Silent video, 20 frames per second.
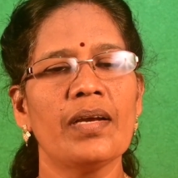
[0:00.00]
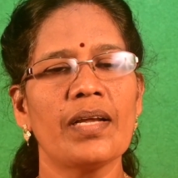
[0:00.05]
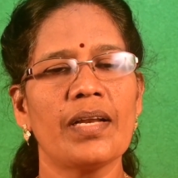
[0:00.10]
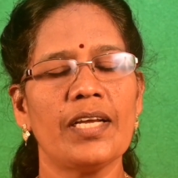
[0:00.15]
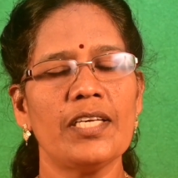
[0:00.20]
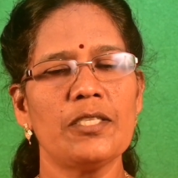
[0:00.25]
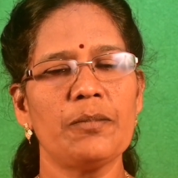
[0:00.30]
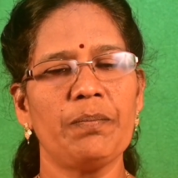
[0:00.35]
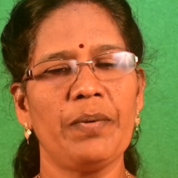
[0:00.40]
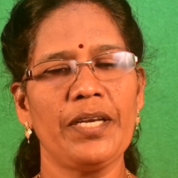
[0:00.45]

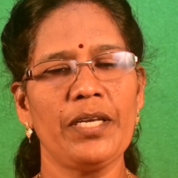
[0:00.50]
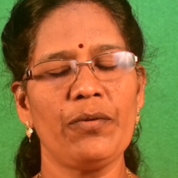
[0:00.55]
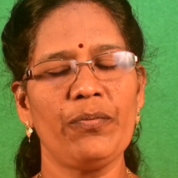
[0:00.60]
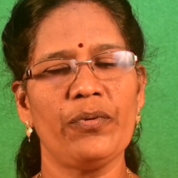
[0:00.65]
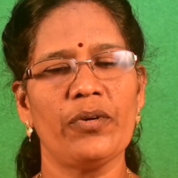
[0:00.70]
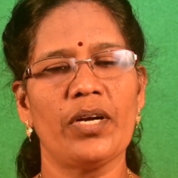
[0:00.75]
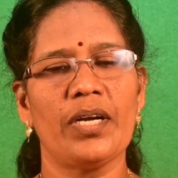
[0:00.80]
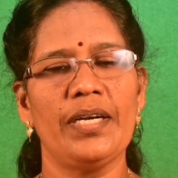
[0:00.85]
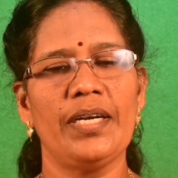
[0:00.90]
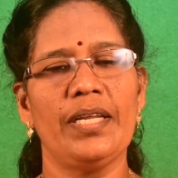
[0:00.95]
respect
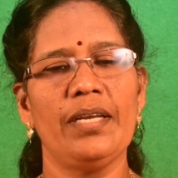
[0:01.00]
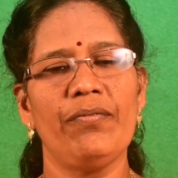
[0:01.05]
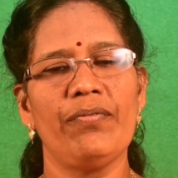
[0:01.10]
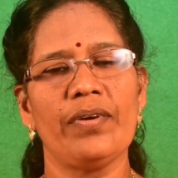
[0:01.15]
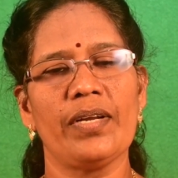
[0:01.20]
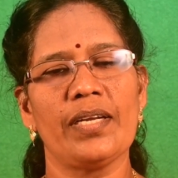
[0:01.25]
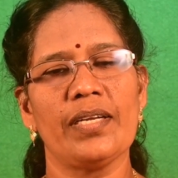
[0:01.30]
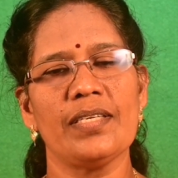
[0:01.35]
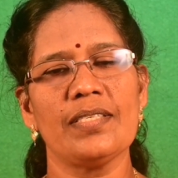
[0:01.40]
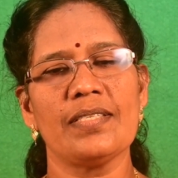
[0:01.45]
for
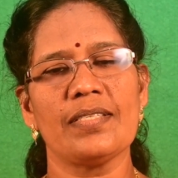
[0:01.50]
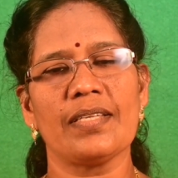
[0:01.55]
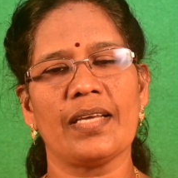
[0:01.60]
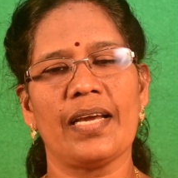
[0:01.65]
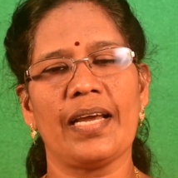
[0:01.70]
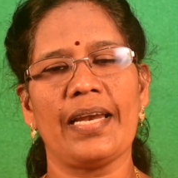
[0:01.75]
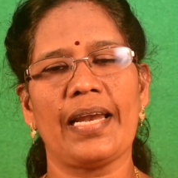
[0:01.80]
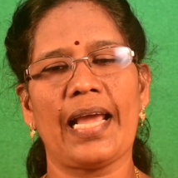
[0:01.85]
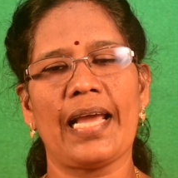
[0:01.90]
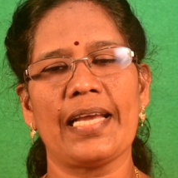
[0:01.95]
difference
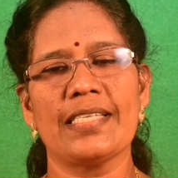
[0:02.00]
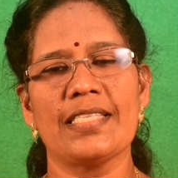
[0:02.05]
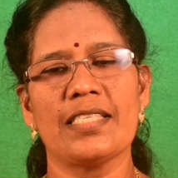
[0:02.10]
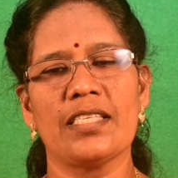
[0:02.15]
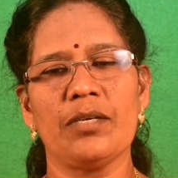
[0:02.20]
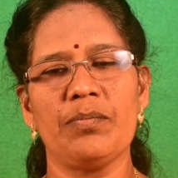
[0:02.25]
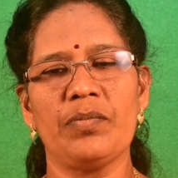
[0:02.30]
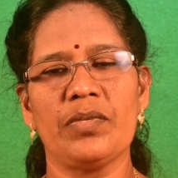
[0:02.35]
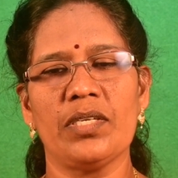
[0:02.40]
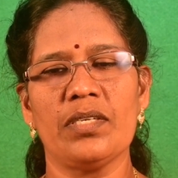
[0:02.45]
and
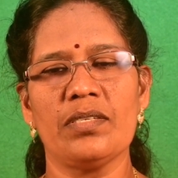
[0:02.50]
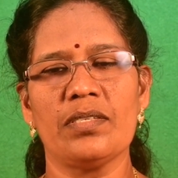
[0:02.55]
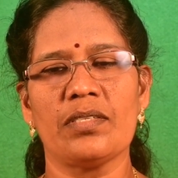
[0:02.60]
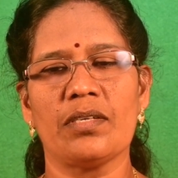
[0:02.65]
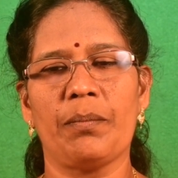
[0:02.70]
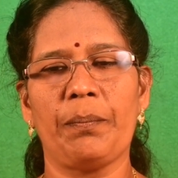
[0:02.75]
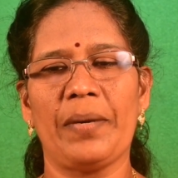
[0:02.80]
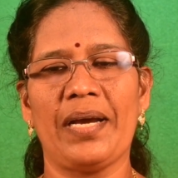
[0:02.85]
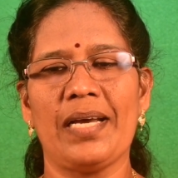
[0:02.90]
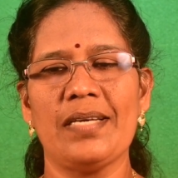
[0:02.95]
acceptance
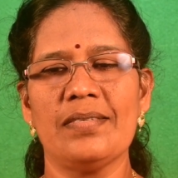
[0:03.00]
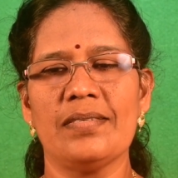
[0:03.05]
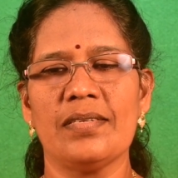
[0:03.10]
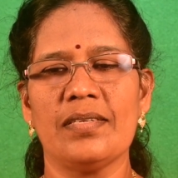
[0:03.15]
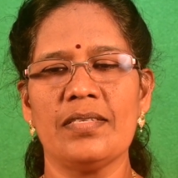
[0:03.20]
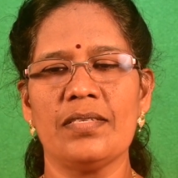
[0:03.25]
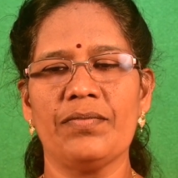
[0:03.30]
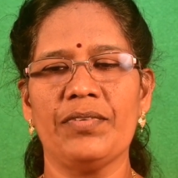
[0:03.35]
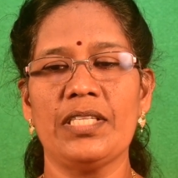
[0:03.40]
of persons